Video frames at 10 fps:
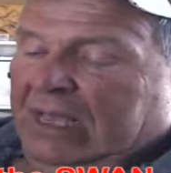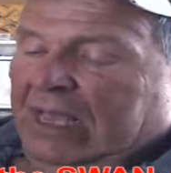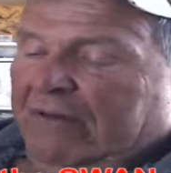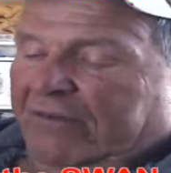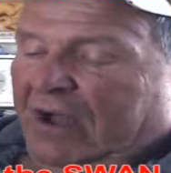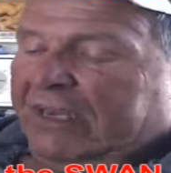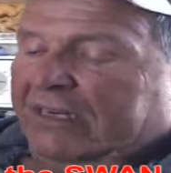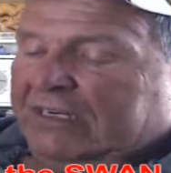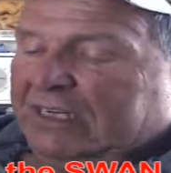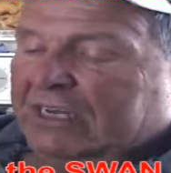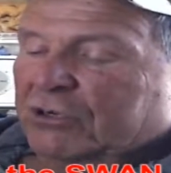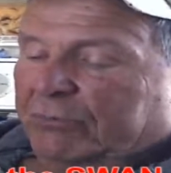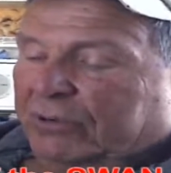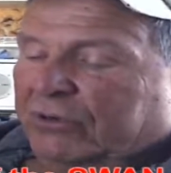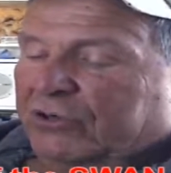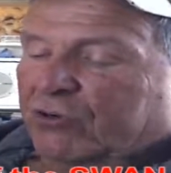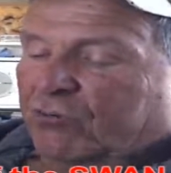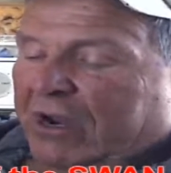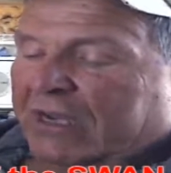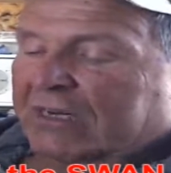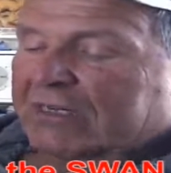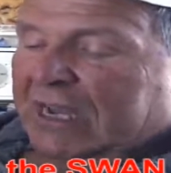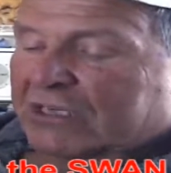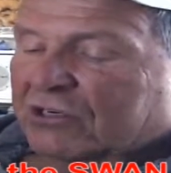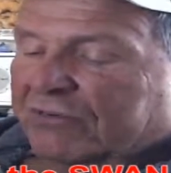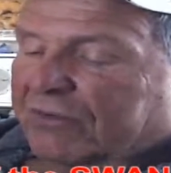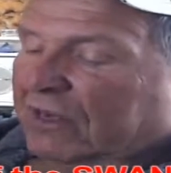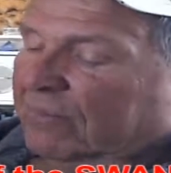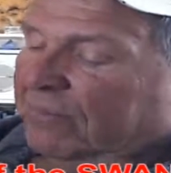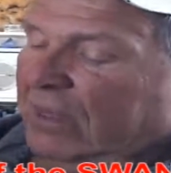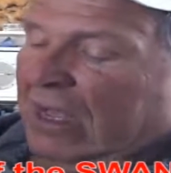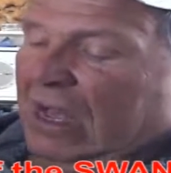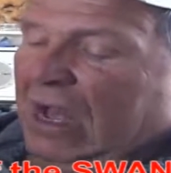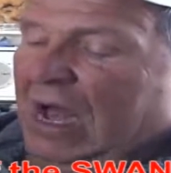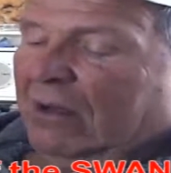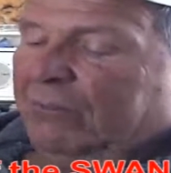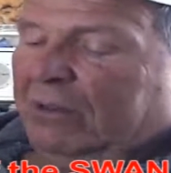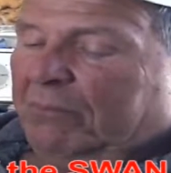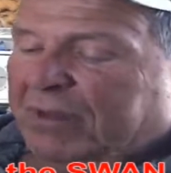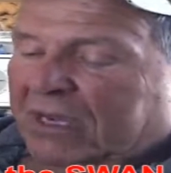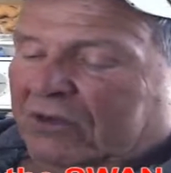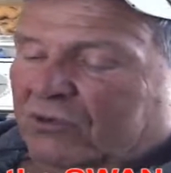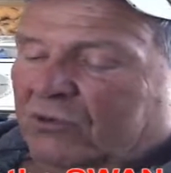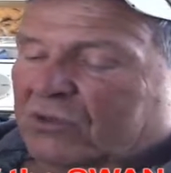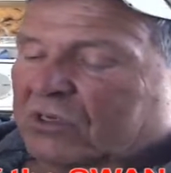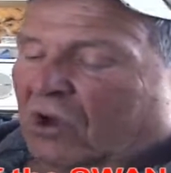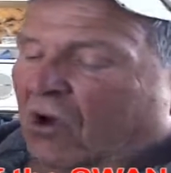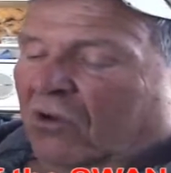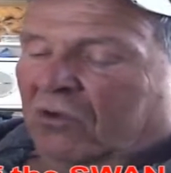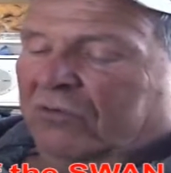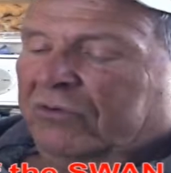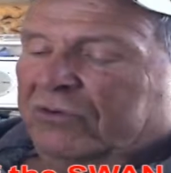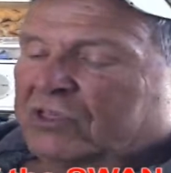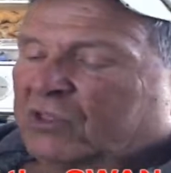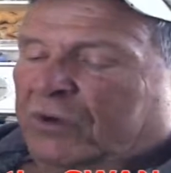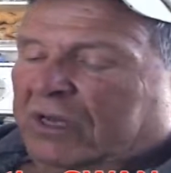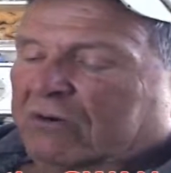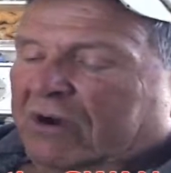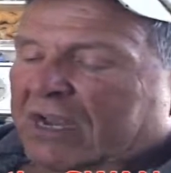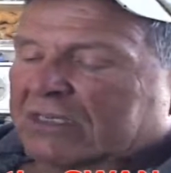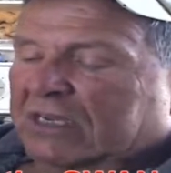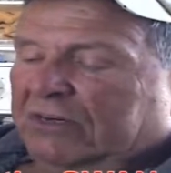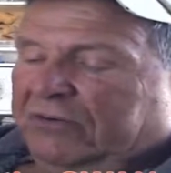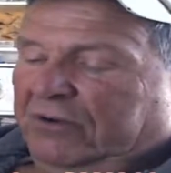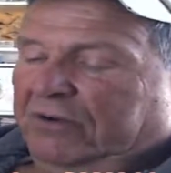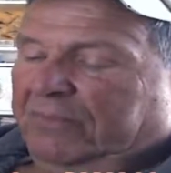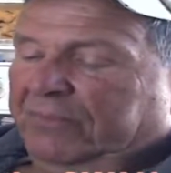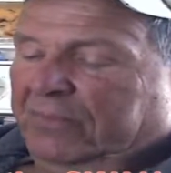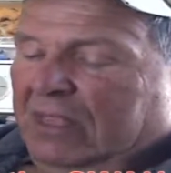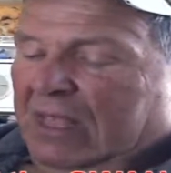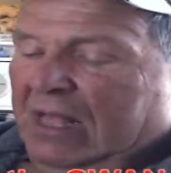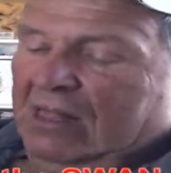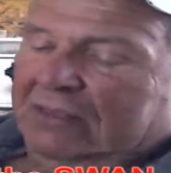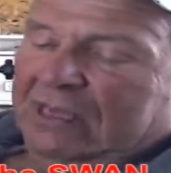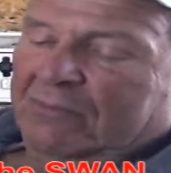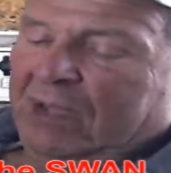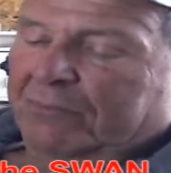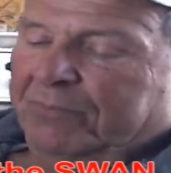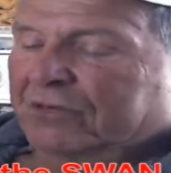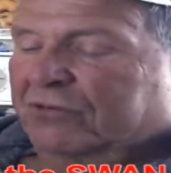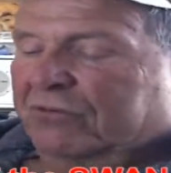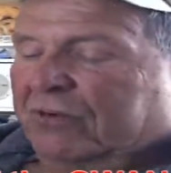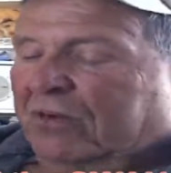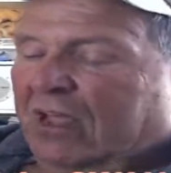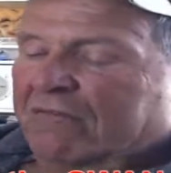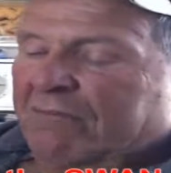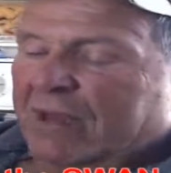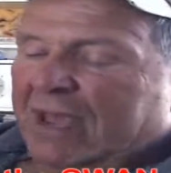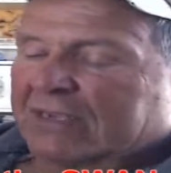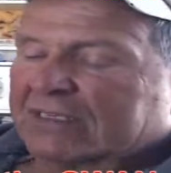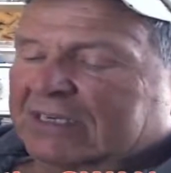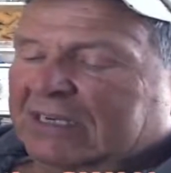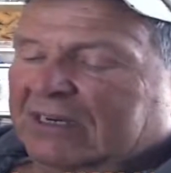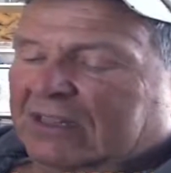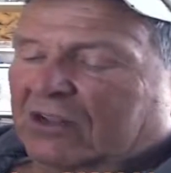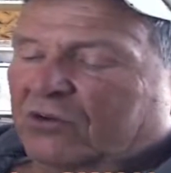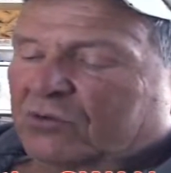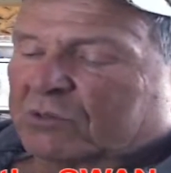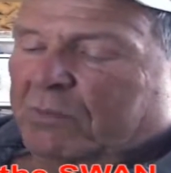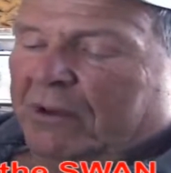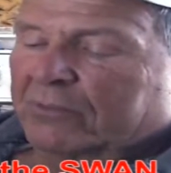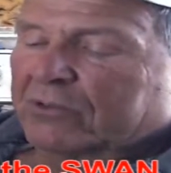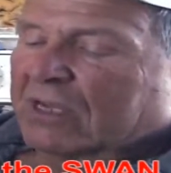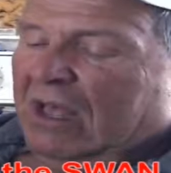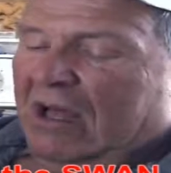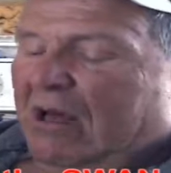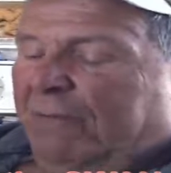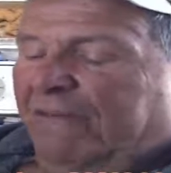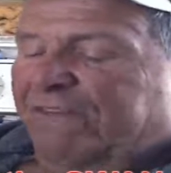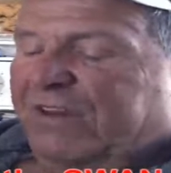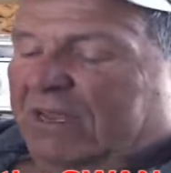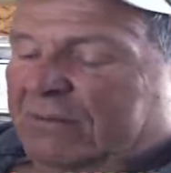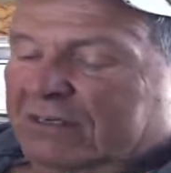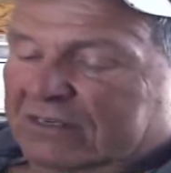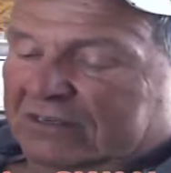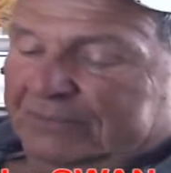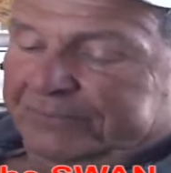If I can teach a bird to write catastrophe, I'll be big news all over the sweet grass country. I'll get my picture in Life magazine and the newspapers. I'll be famous.